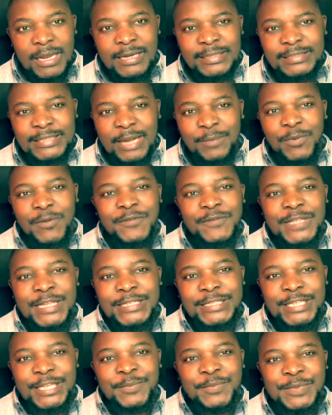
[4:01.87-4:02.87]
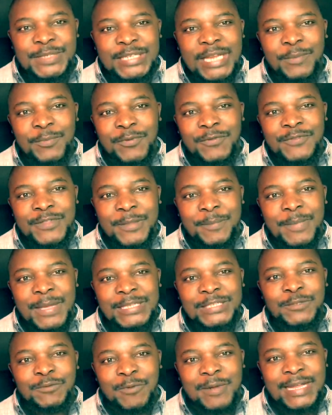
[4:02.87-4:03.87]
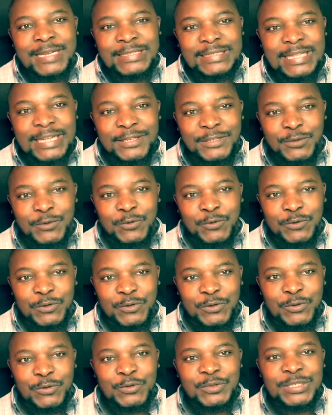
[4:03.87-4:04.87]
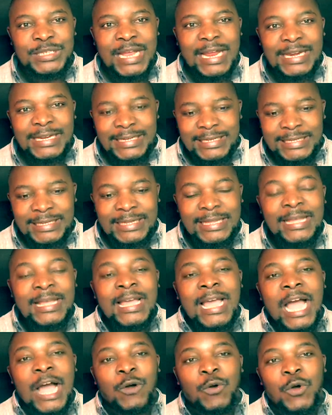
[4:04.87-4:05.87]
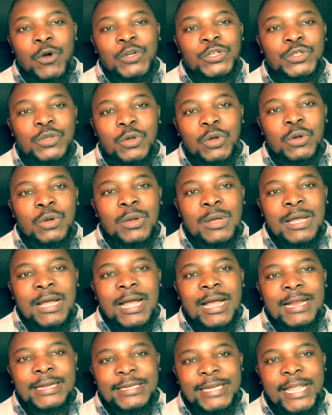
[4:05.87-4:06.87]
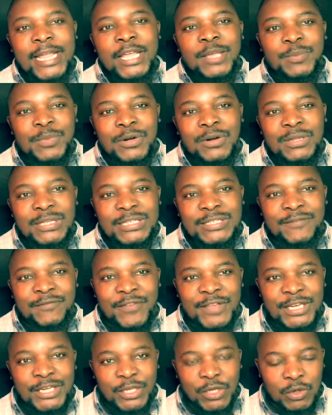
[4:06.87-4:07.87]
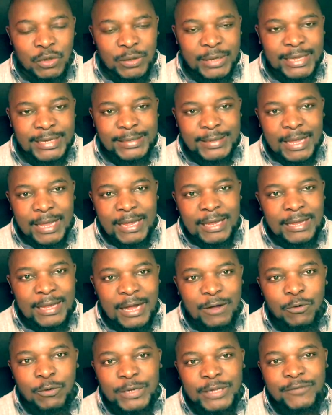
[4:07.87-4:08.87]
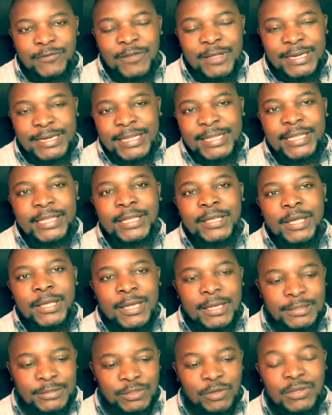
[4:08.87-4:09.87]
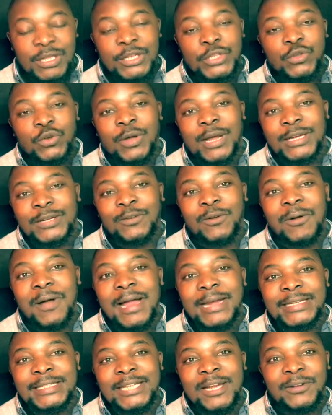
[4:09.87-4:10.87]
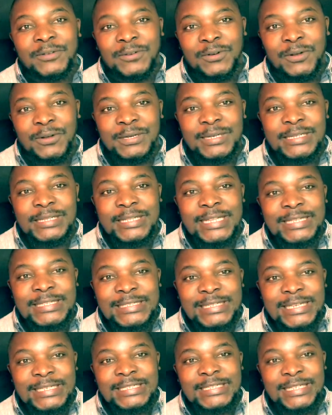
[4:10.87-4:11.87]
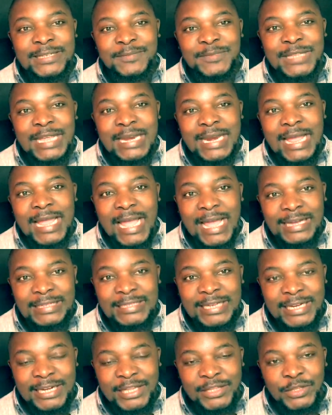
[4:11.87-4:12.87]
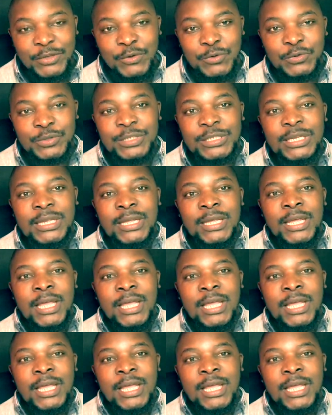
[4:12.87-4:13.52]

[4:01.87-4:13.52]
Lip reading: some of the tips, some of the best ways that you could use, and I'll also link below this video. I'll give you a link so that you can go and download the system that I actually use